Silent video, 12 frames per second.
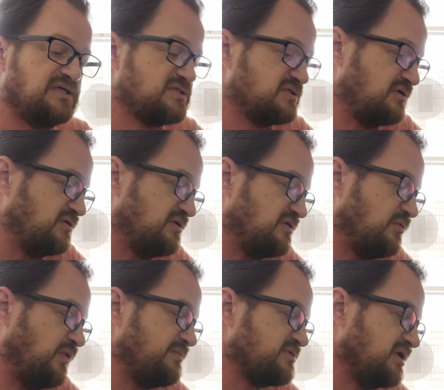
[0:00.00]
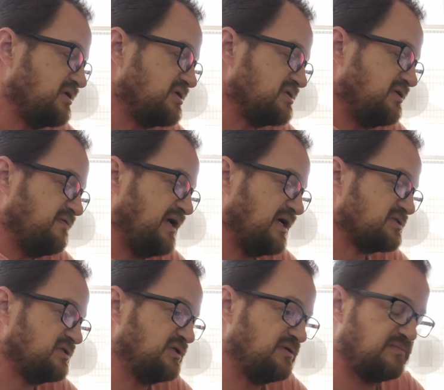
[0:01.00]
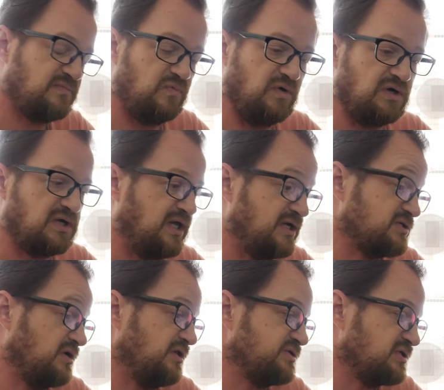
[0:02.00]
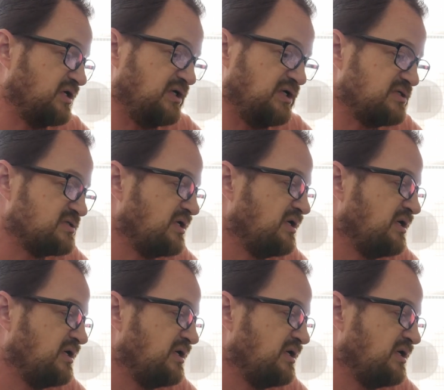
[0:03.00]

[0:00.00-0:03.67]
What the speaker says: so the website doesn't even actually work, and it's all in Chinese.